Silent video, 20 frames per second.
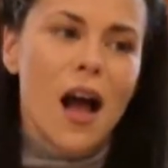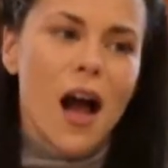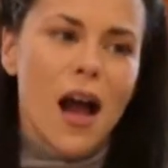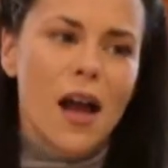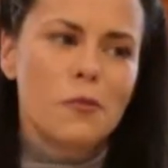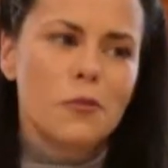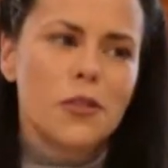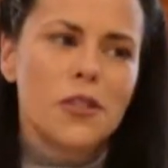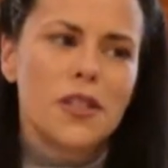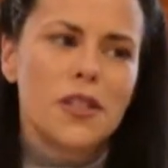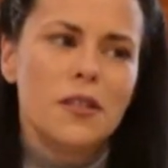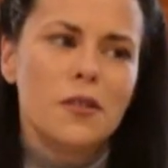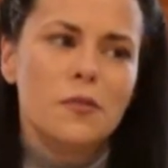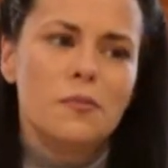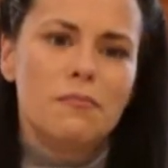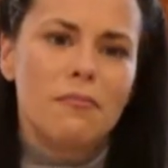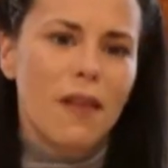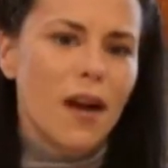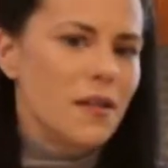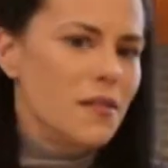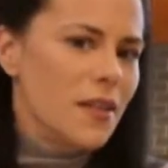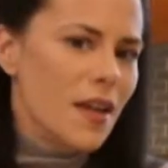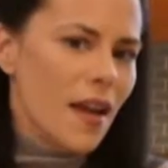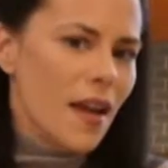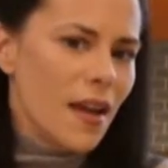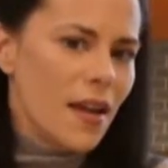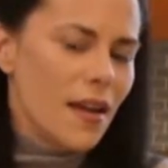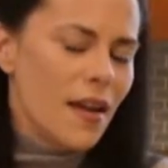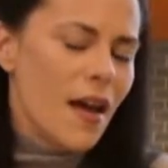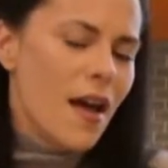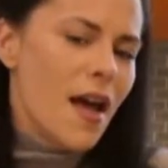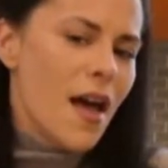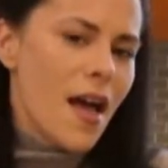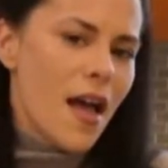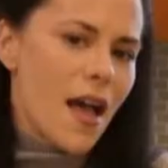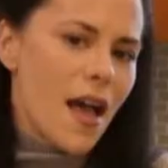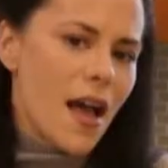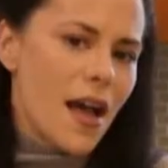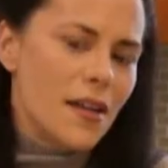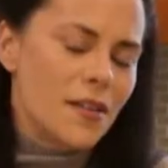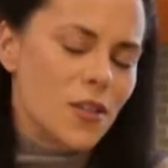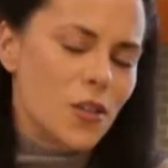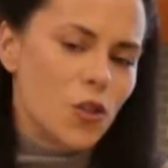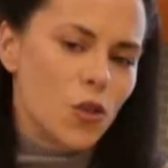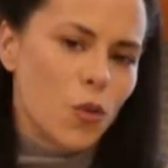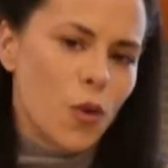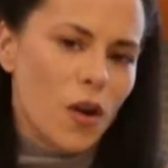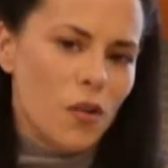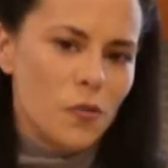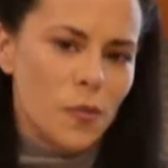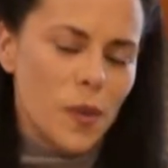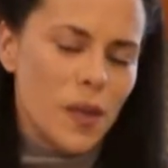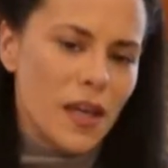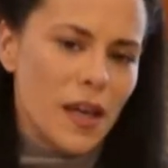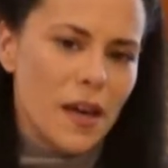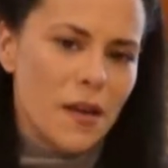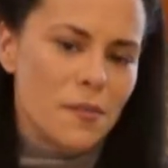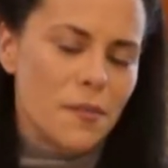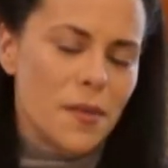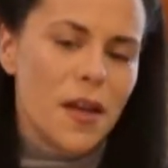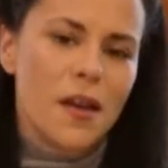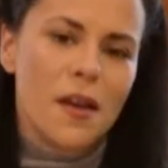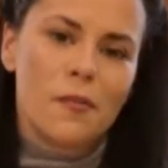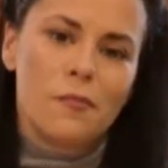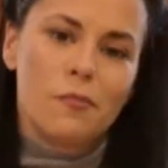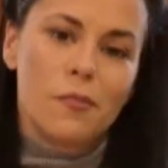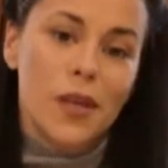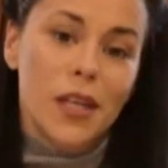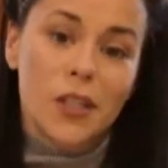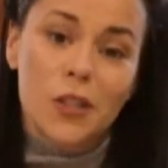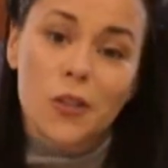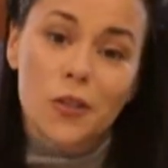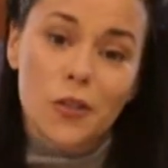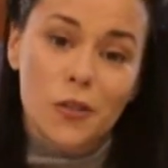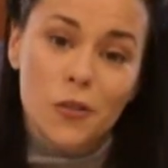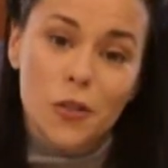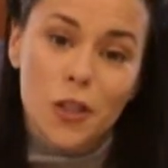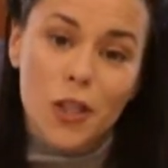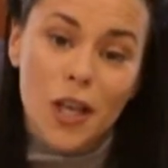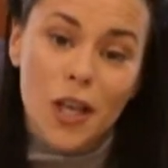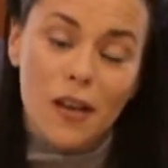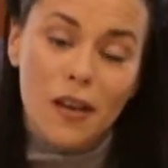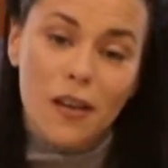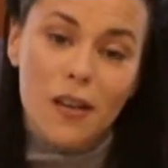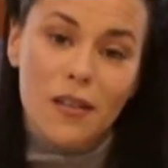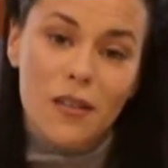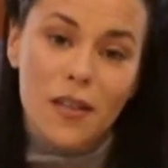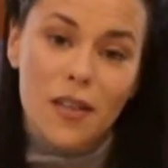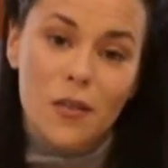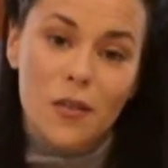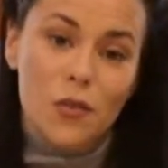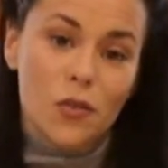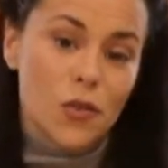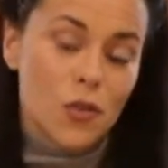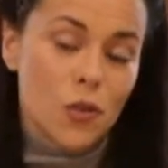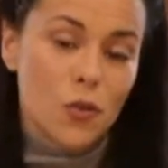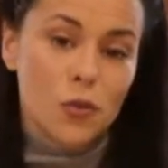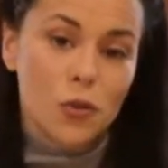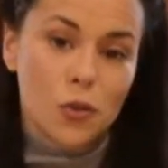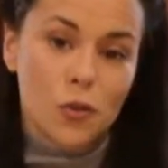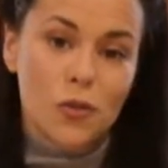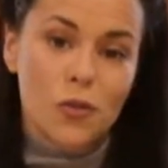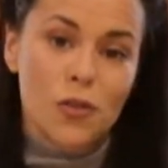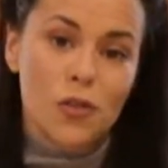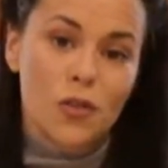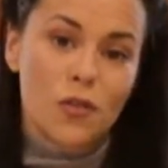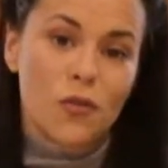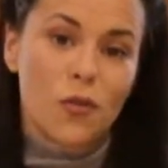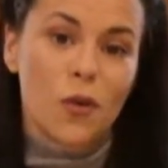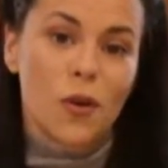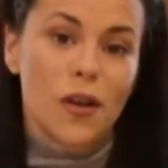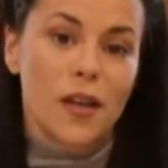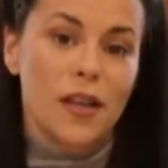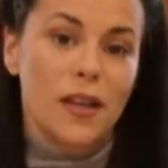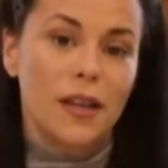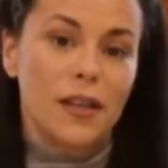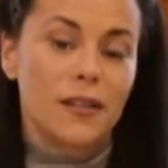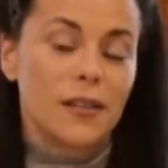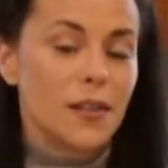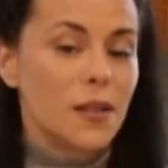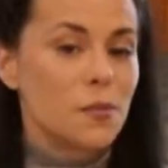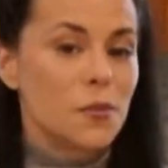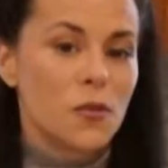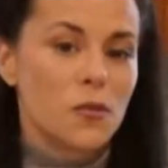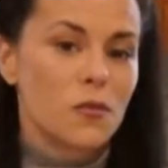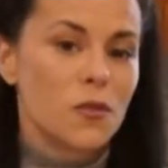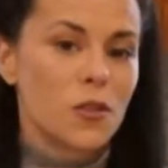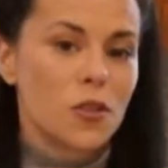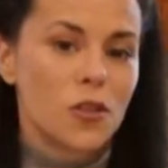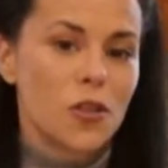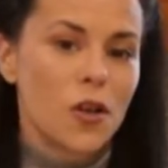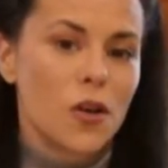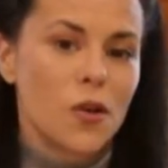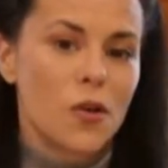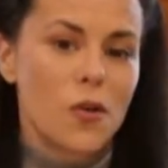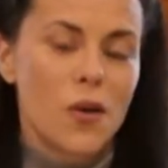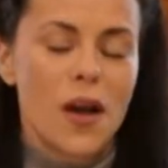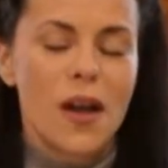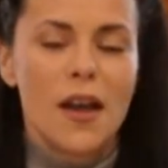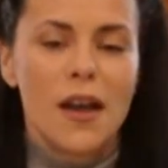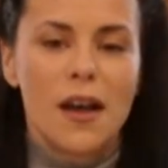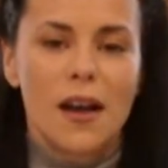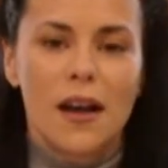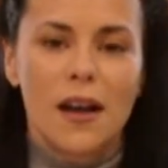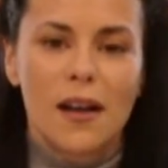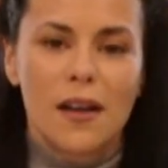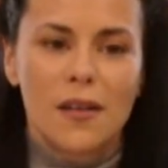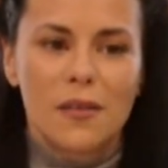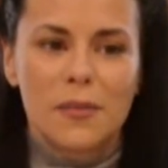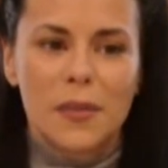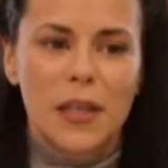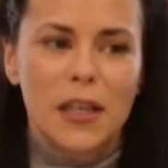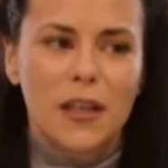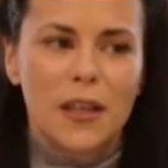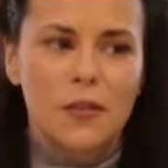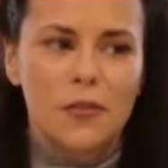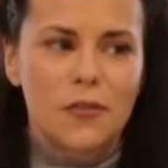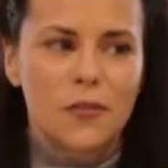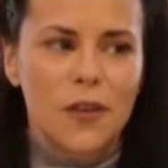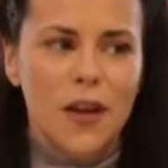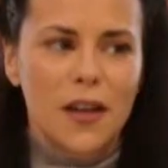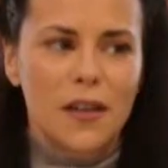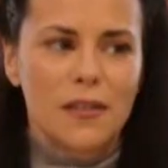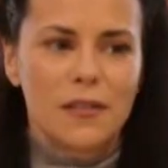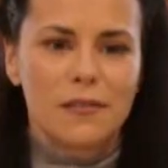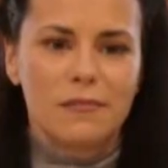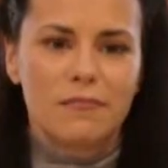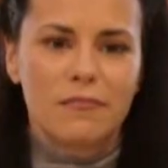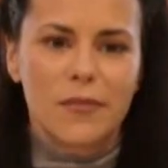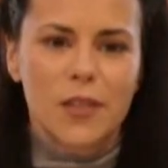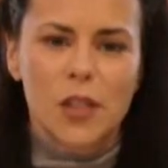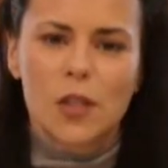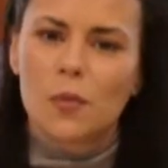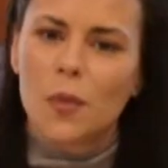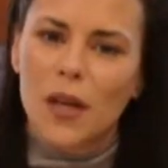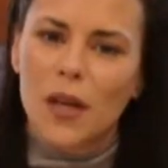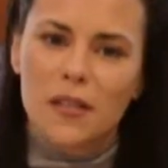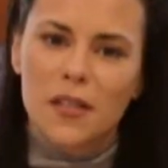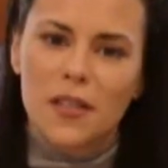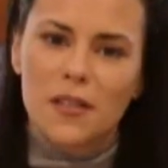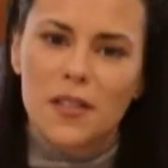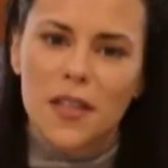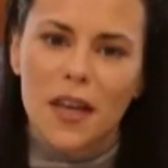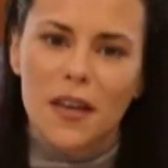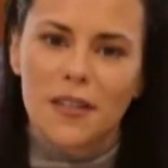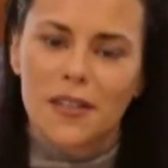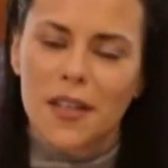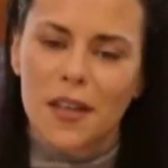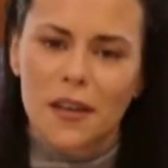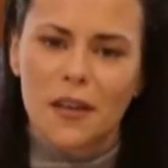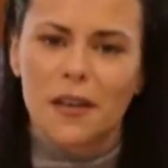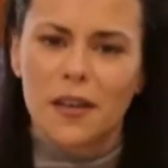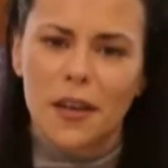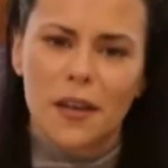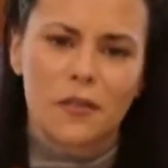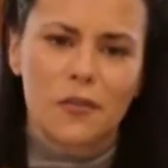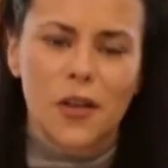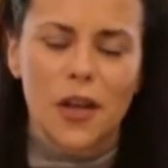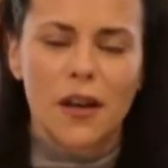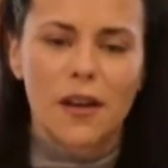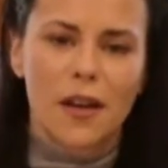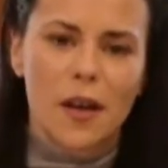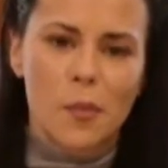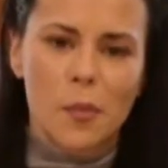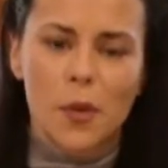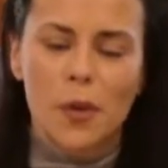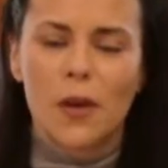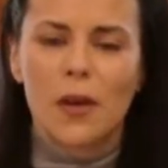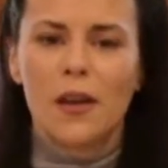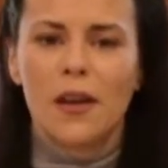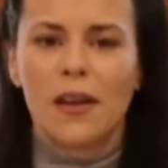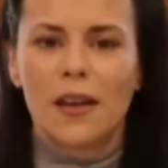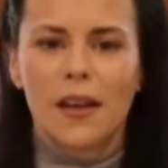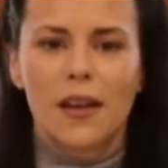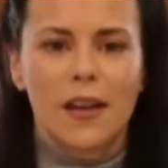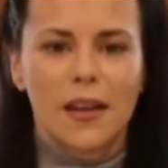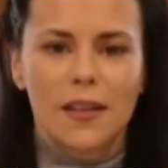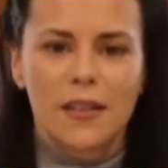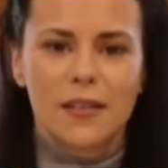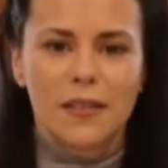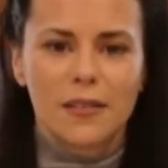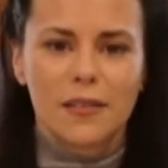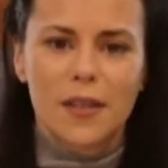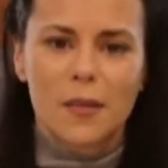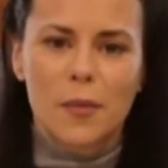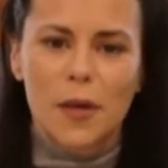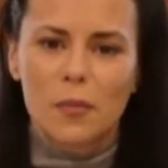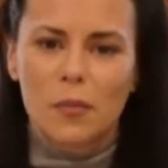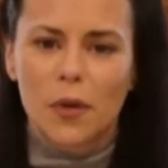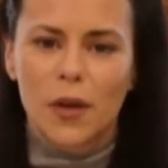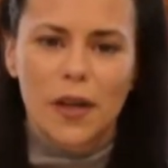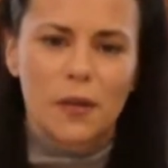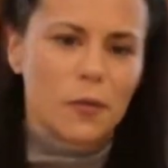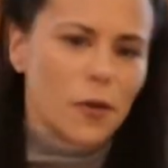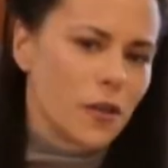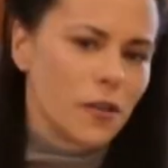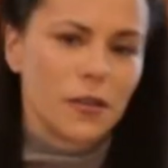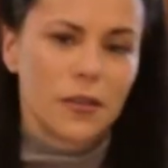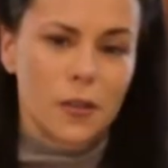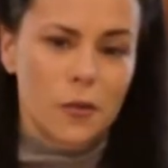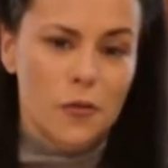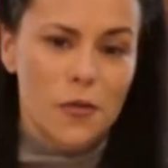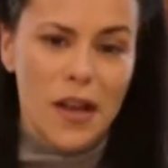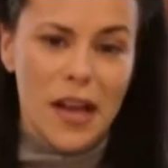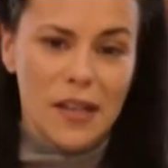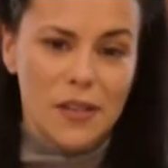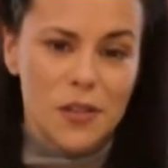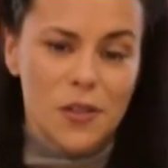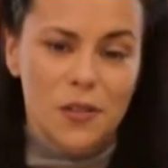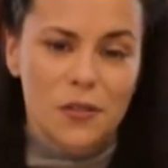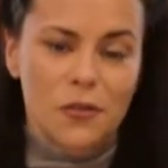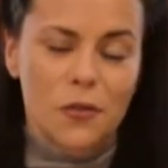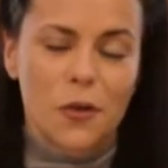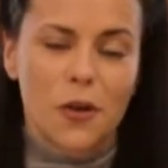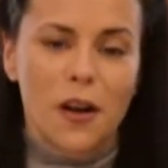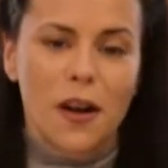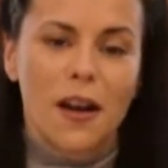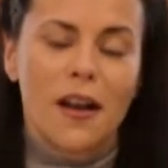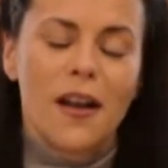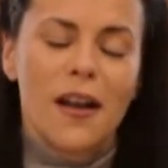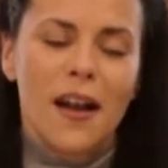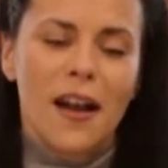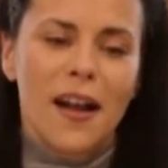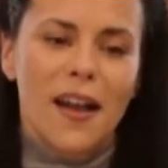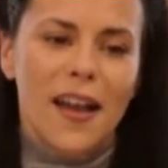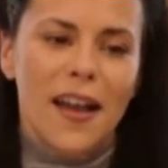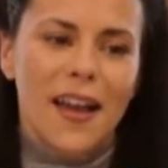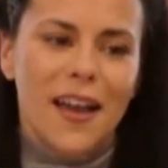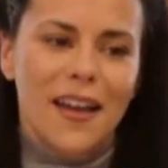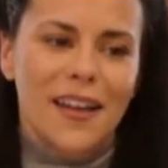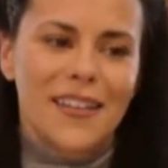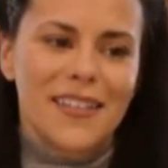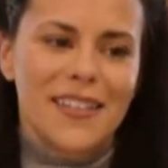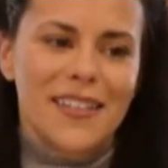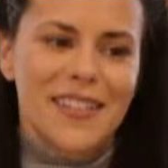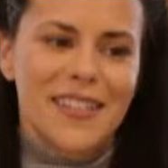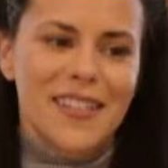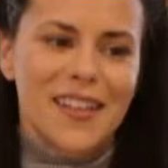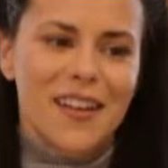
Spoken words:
I will see you Monday at 12 p.m. Make sure you check the socials for any clips from the show, any fun, spicy takes I can kind of cut up and let my brain work a little faster for, and